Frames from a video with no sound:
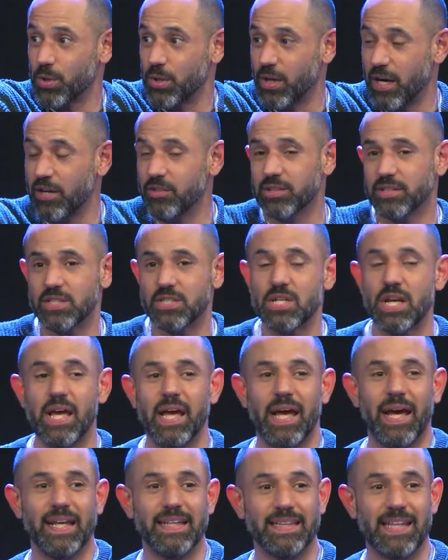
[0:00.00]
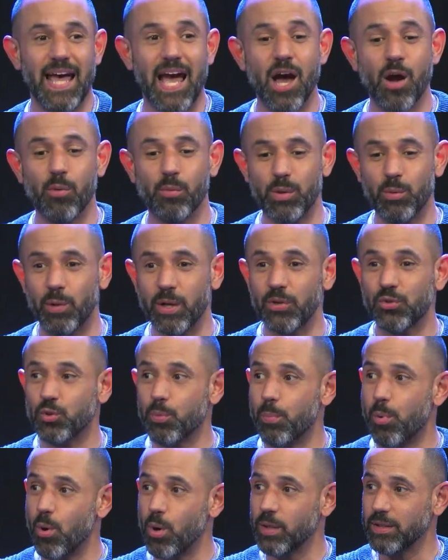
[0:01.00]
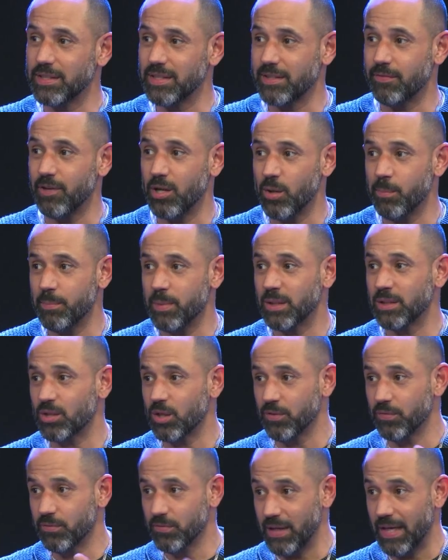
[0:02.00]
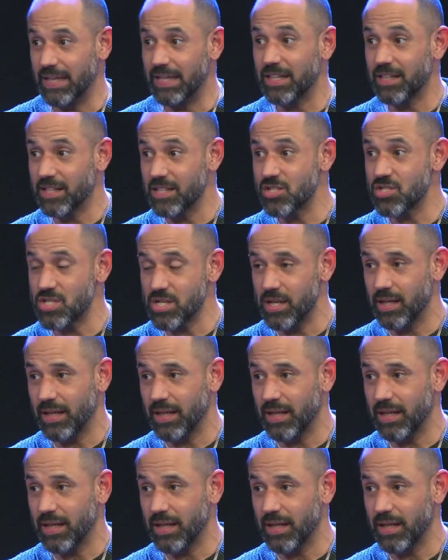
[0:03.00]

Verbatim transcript: your heritage and now we want to support the development of english